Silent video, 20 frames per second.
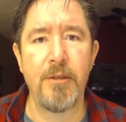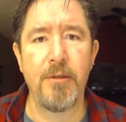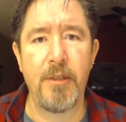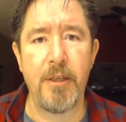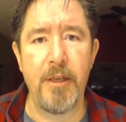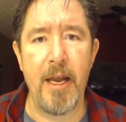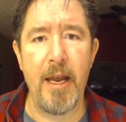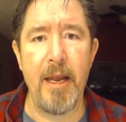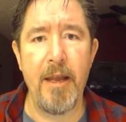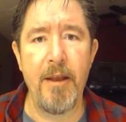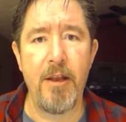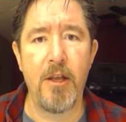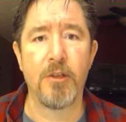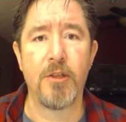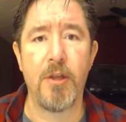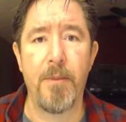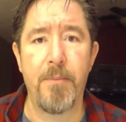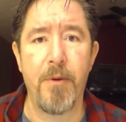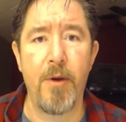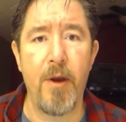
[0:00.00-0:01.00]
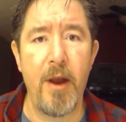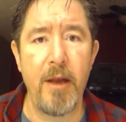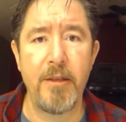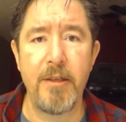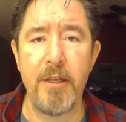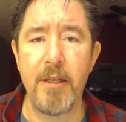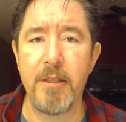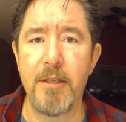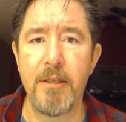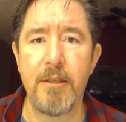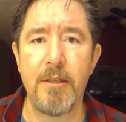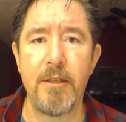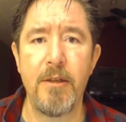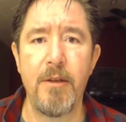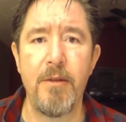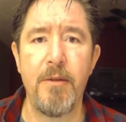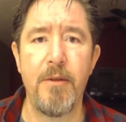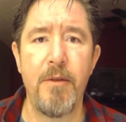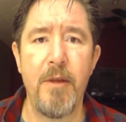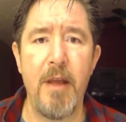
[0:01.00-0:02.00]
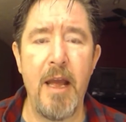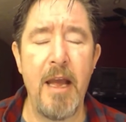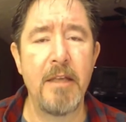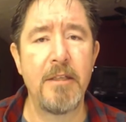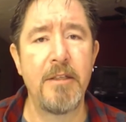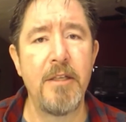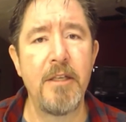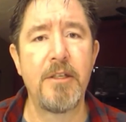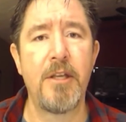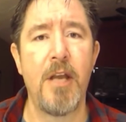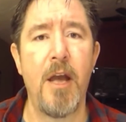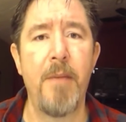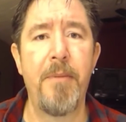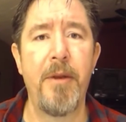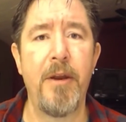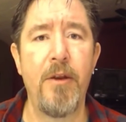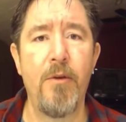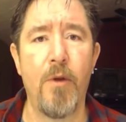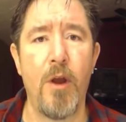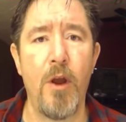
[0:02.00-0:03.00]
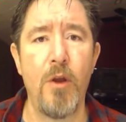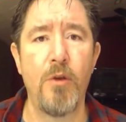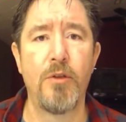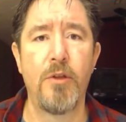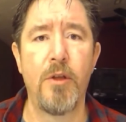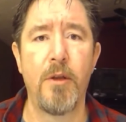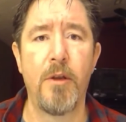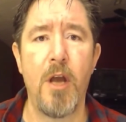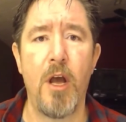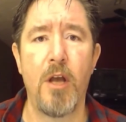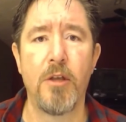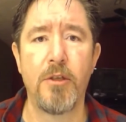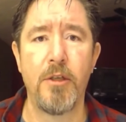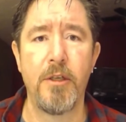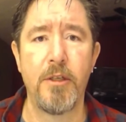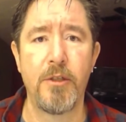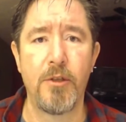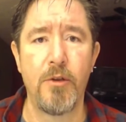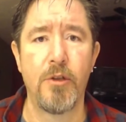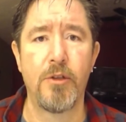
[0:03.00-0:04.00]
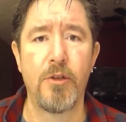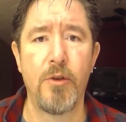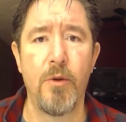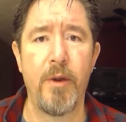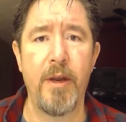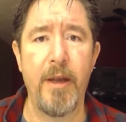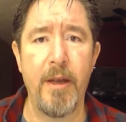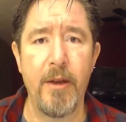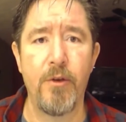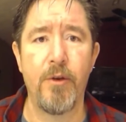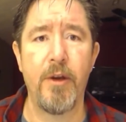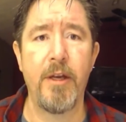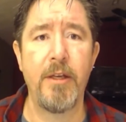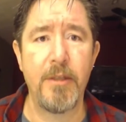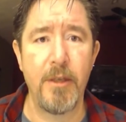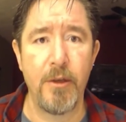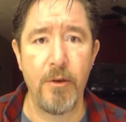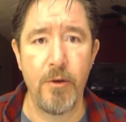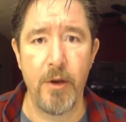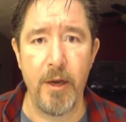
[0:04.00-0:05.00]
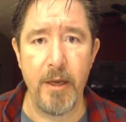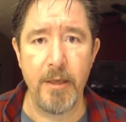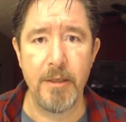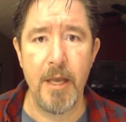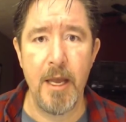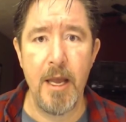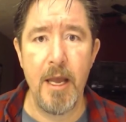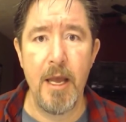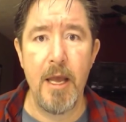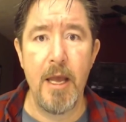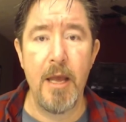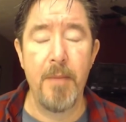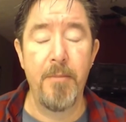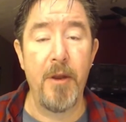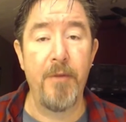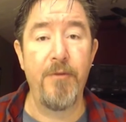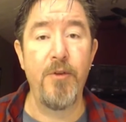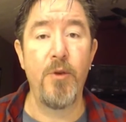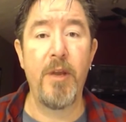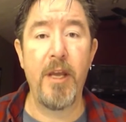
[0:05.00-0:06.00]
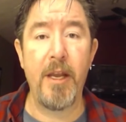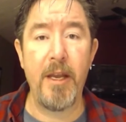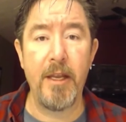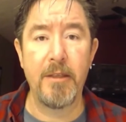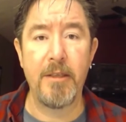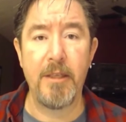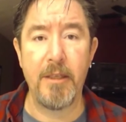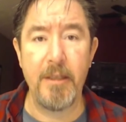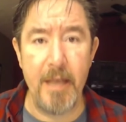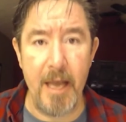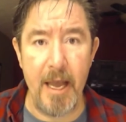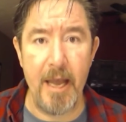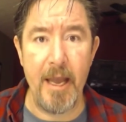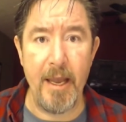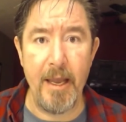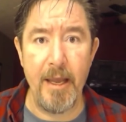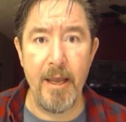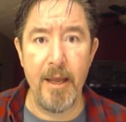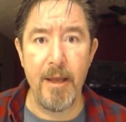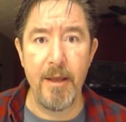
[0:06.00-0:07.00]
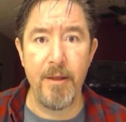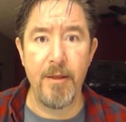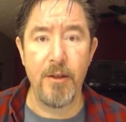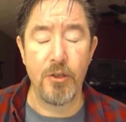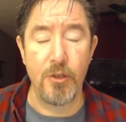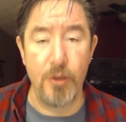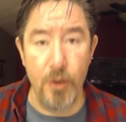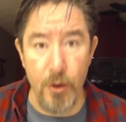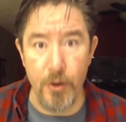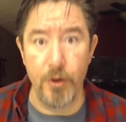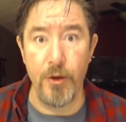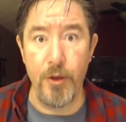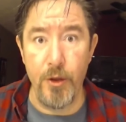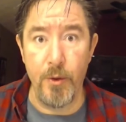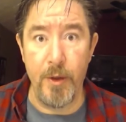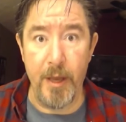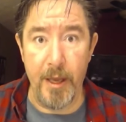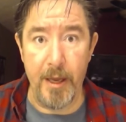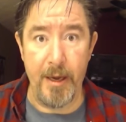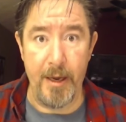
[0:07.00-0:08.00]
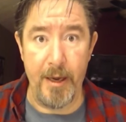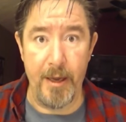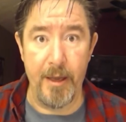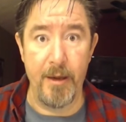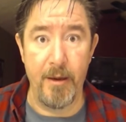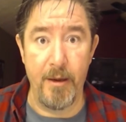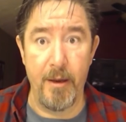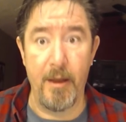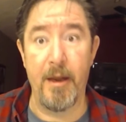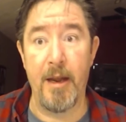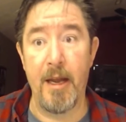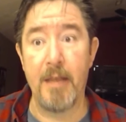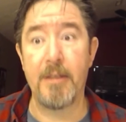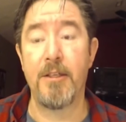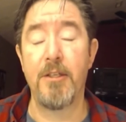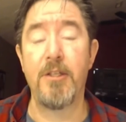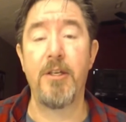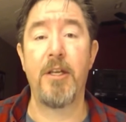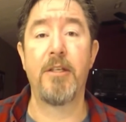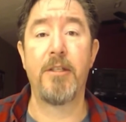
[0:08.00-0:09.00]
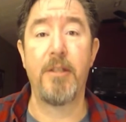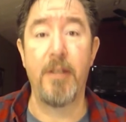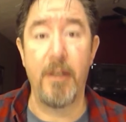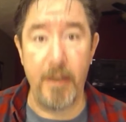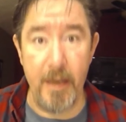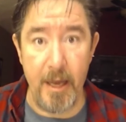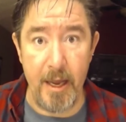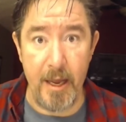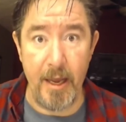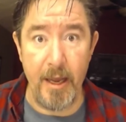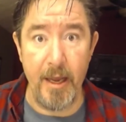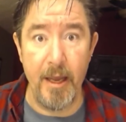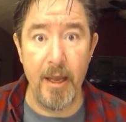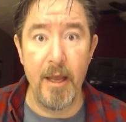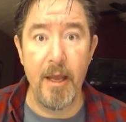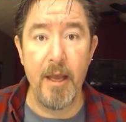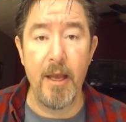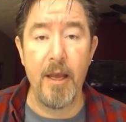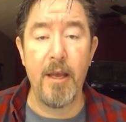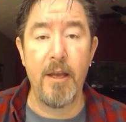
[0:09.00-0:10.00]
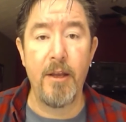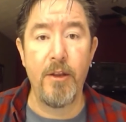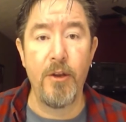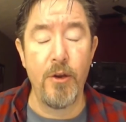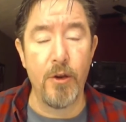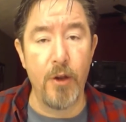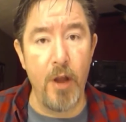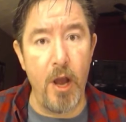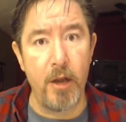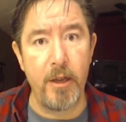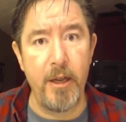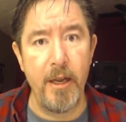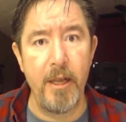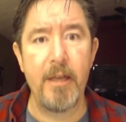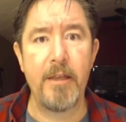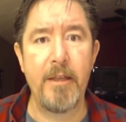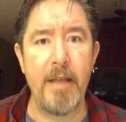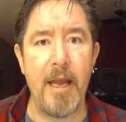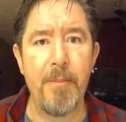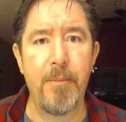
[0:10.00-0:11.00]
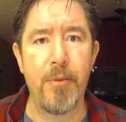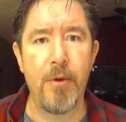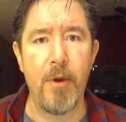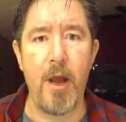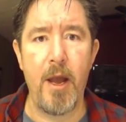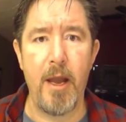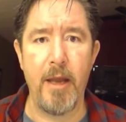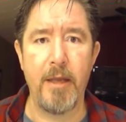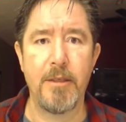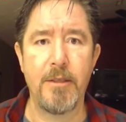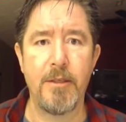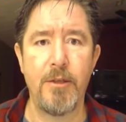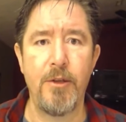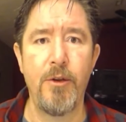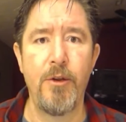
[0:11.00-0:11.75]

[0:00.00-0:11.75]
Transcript: today, because the price, as this company grows, the cost is just going to increase. But if you get in today, the sooner you get in, and I suggest today, you're locked in at that price.